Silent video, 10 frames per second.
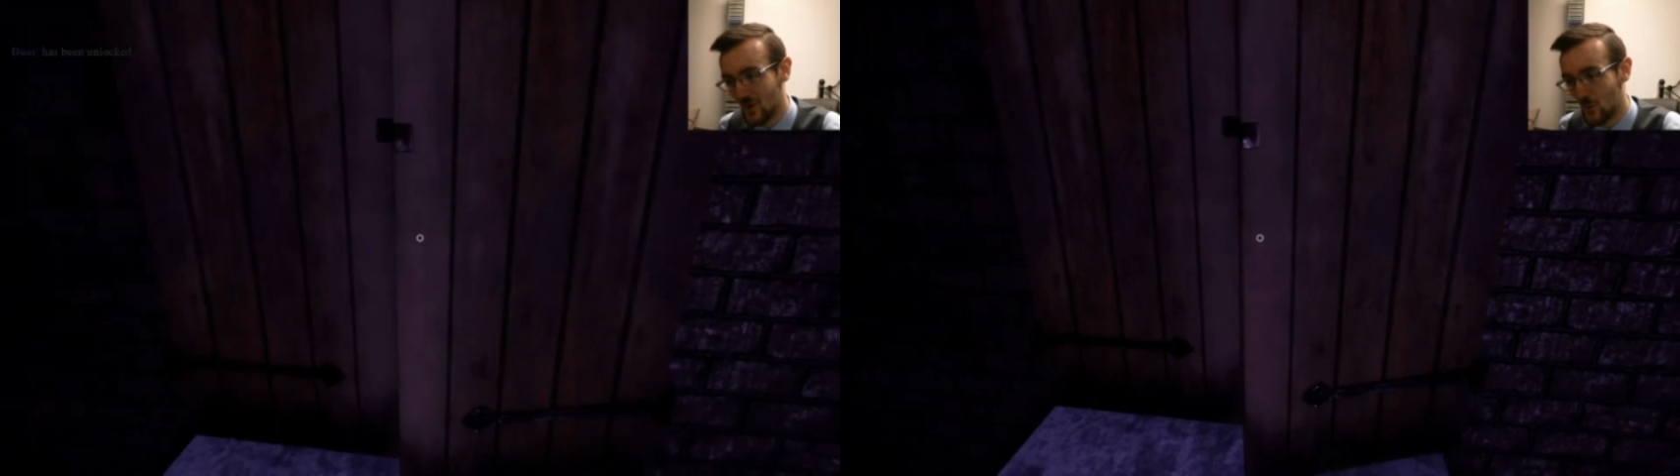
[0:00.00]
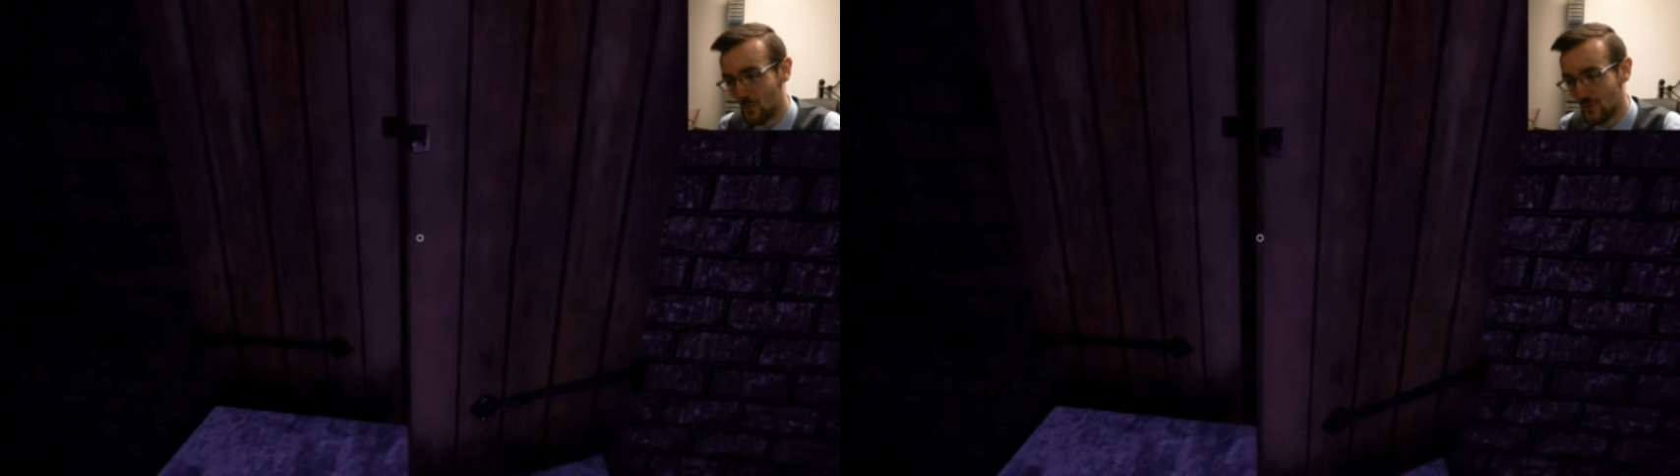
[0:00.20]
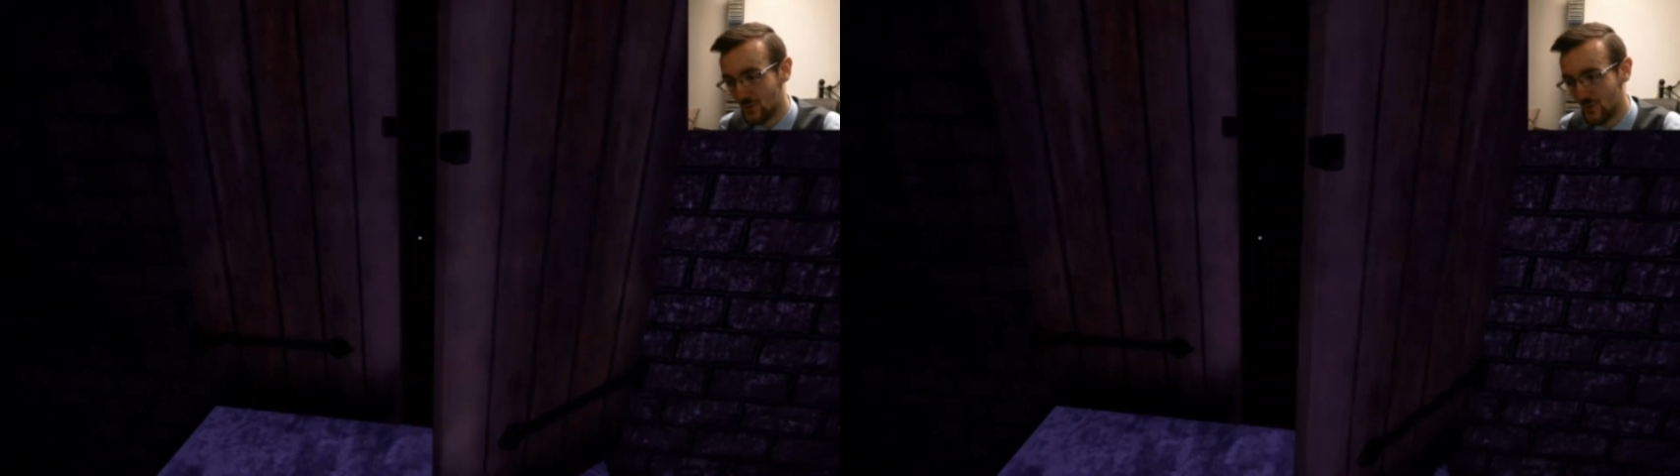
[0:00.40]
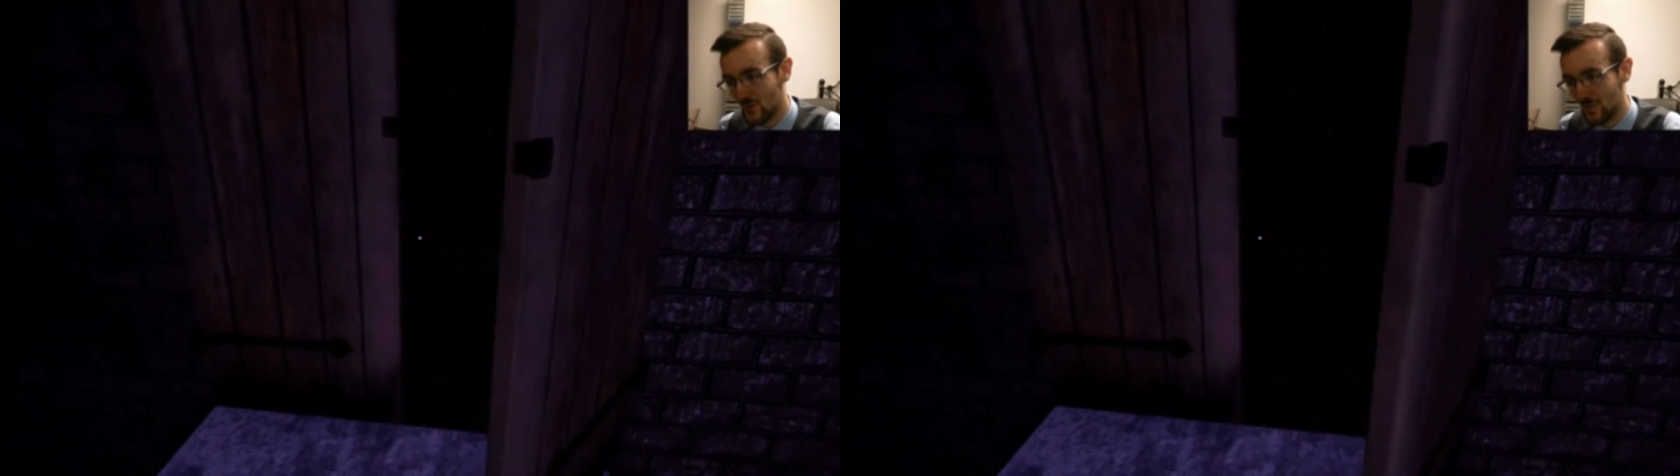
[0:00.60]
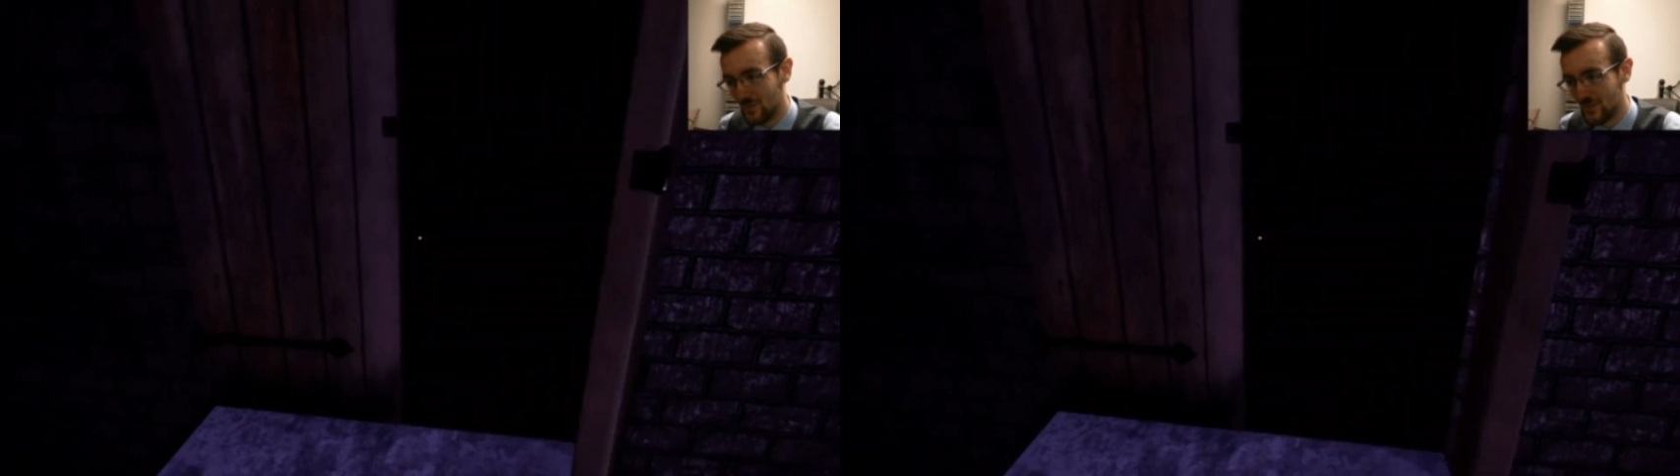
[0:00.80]
Open the
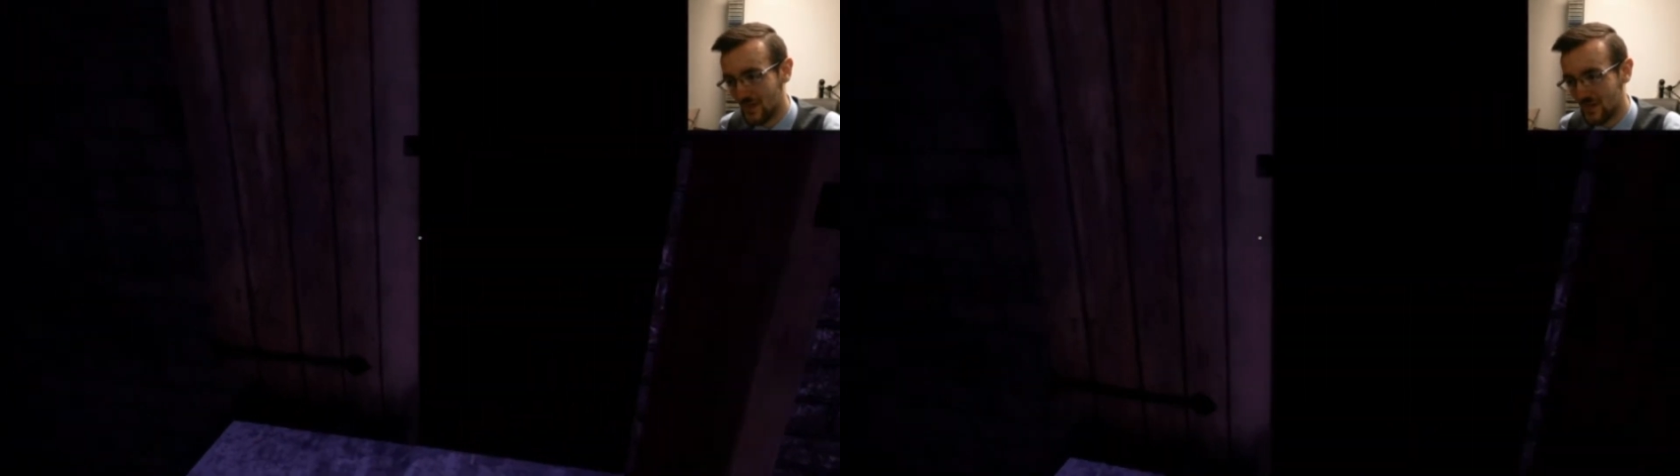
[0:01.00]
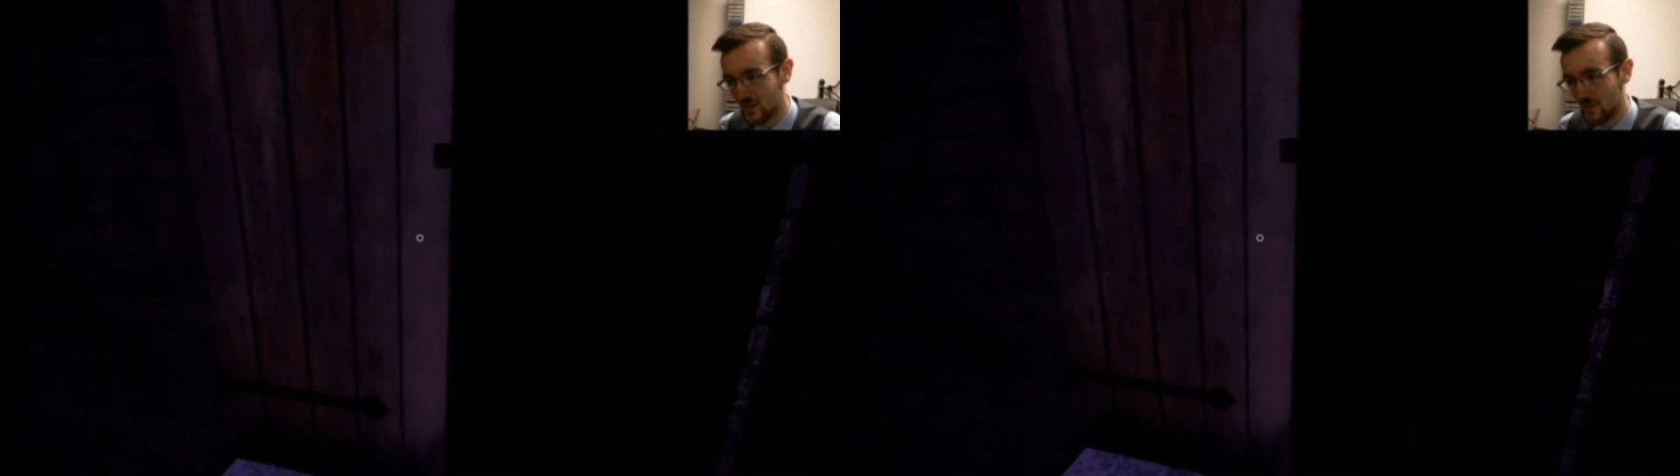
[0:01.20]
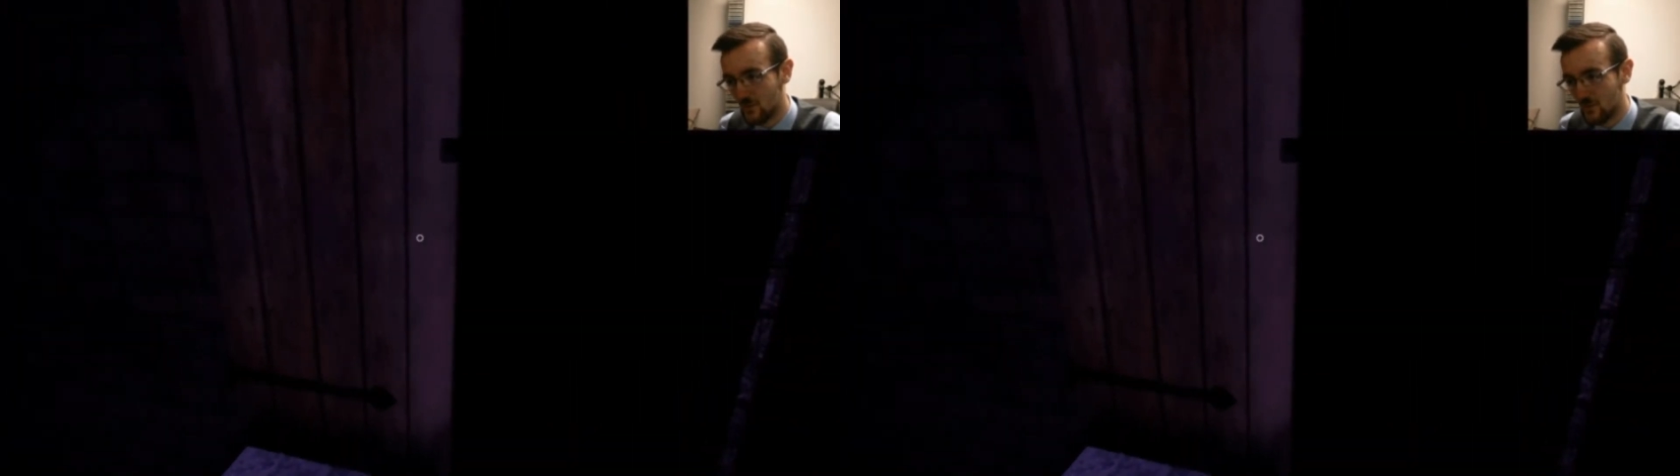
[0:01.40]
door. Thank you.